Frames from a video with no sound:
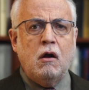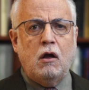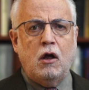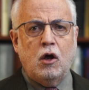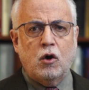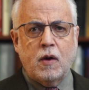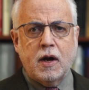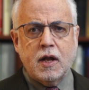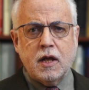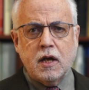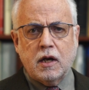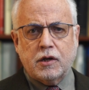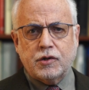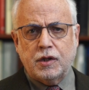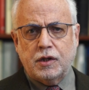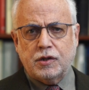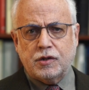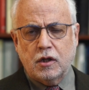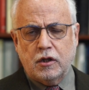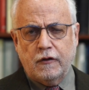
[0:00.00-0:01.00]
already
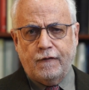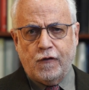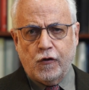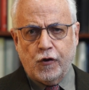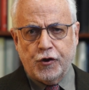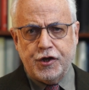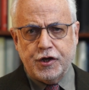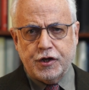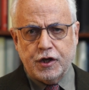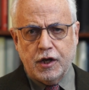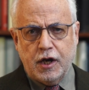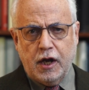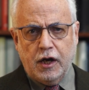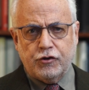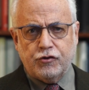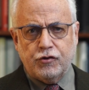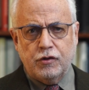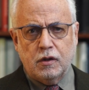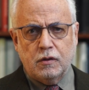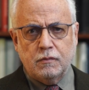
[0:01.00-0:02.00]
exist in the Fourth
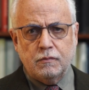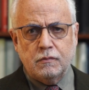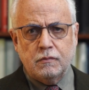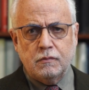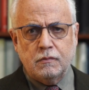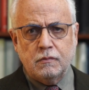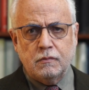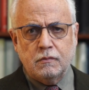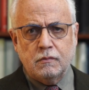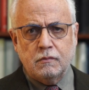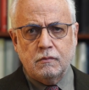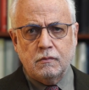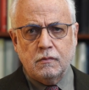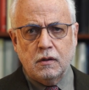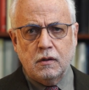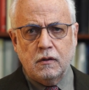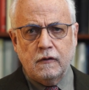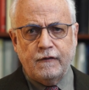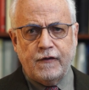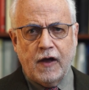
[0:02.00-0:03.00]
International
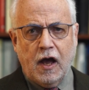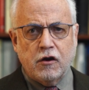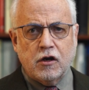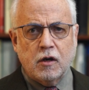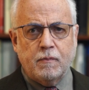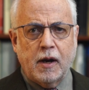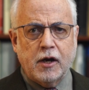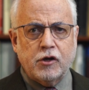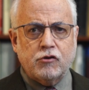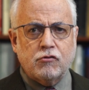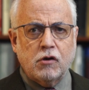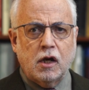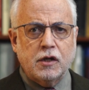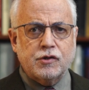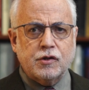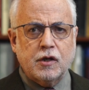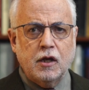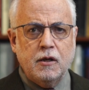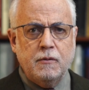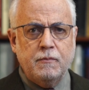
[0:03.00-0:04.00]
founded by
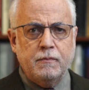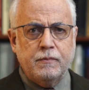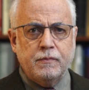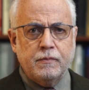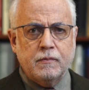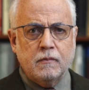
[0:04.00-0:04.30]
Trotsky,